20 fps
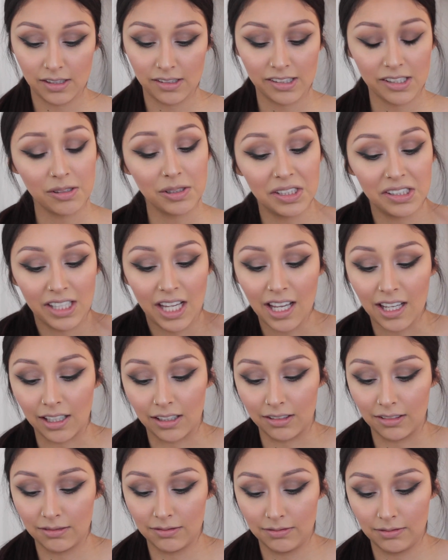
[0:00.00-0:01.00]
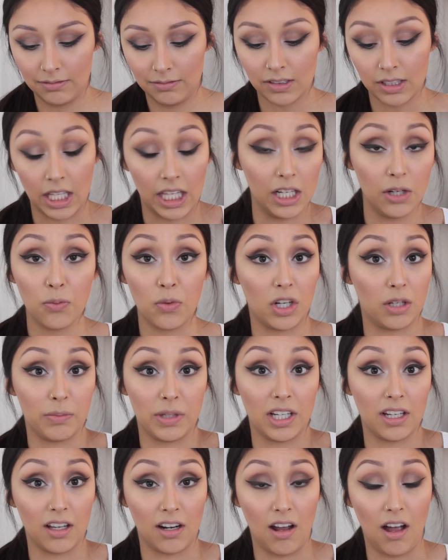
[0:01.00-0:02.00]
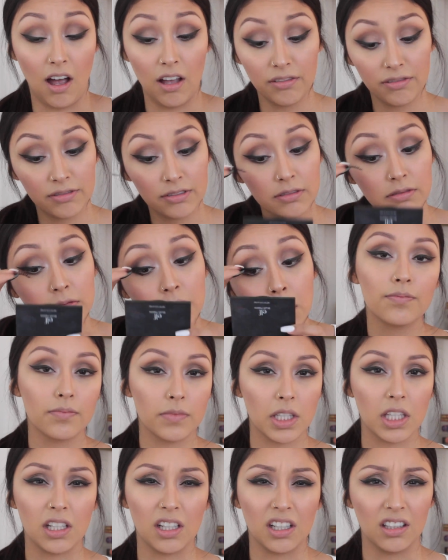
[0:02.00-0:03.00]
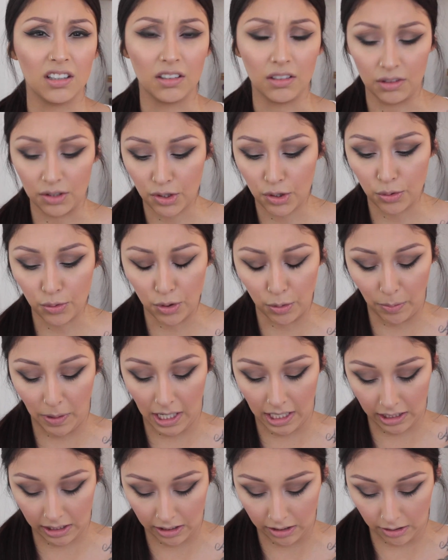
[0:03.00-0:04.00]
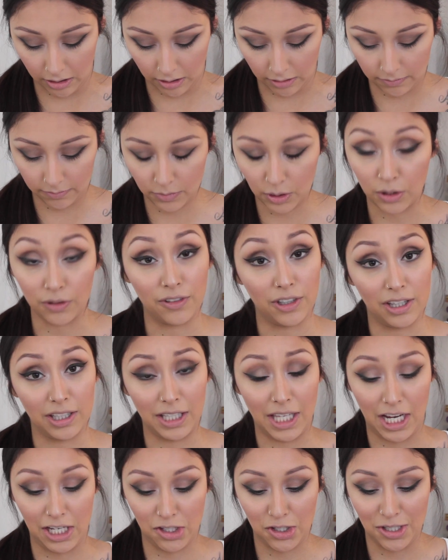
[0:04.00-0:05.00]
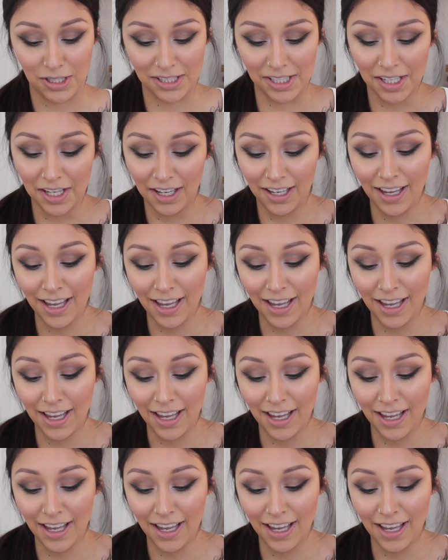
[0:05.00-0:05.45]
So sad. They didn't want to be cut off. Getting a little too dramatic here over the lashes.